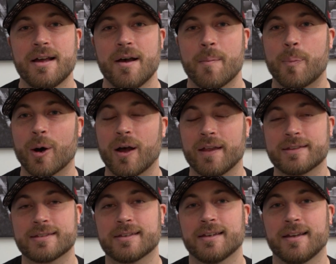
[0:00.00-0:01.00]

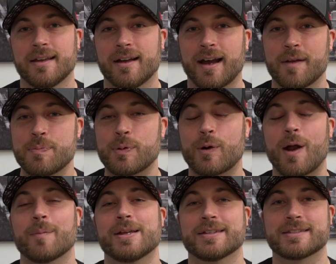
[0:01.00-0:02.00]
But I
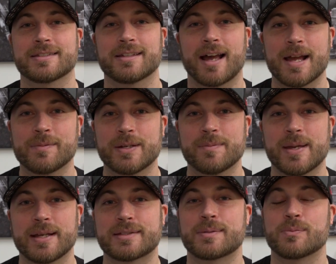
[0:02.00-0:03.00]
promise I'm going to
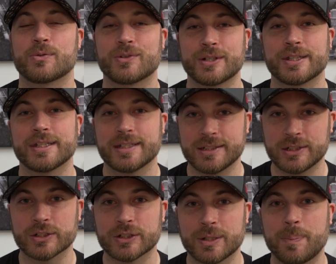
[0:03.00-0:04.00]
make some really
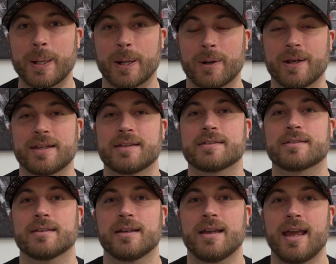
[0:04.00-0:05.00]
good parodies.
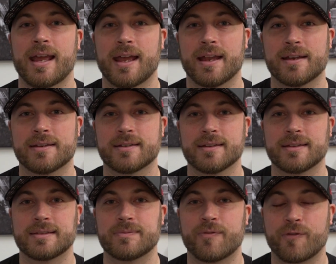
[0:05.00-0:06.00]
And
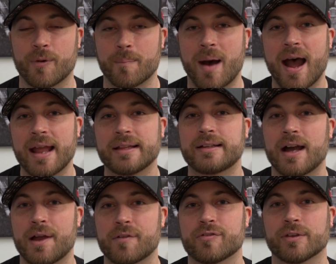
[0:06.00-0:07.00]
for my
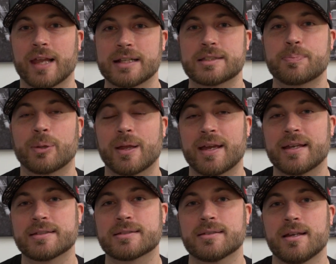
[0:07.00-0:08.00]
kind of Let's
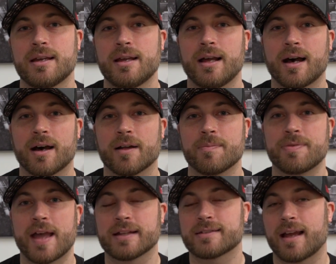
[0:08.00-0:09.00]
Plays,
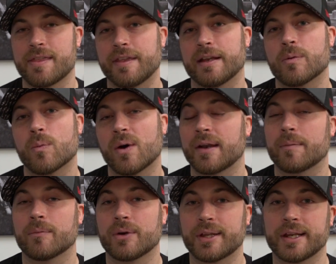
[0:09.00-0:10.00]
that's, I think, what
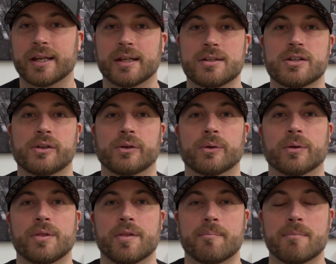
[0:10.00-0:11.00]
I'm really going to do
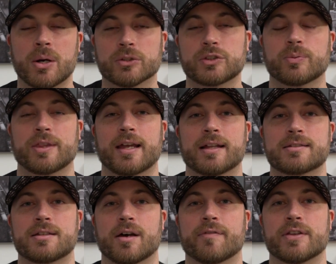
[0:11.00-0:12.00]
the most with that
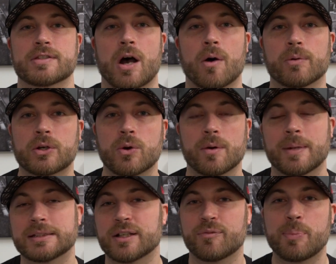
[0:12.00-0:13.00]
stuff is I'll record
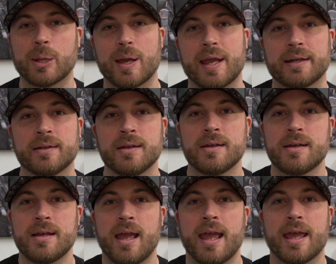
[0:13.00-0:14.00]
myself playing
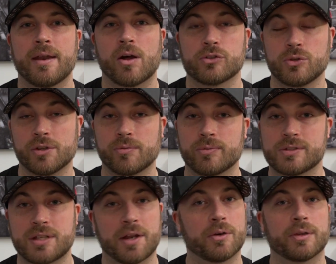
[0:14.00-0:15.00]
and I'll do the
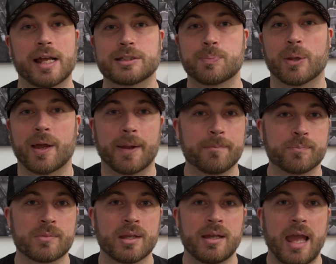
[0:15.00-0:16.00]
standard Let's Play.
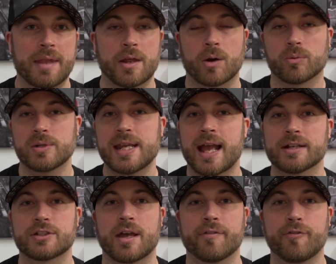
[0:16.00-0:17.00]
And then I'll rehash
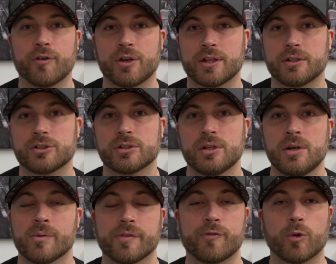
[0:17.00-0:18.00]
that footage
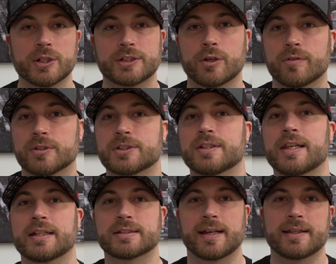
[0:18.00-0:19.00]
with voiceovers and
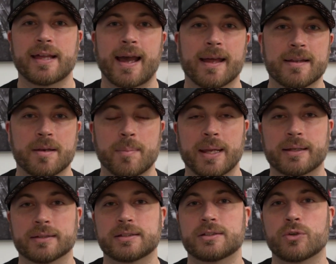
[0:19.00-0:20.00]
things like that and make a
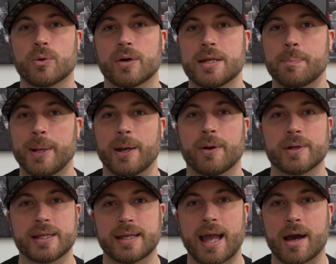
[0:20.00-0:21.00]
story
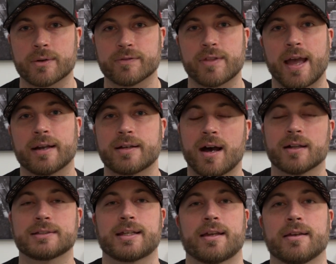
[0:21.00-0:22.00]
parody out of that
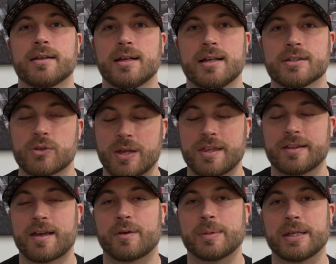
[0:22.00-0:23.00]
content. So I think
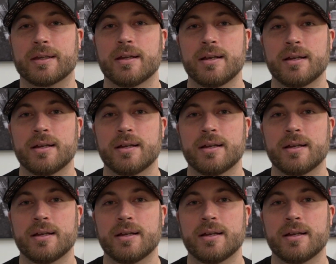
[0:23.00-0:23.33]
that'll be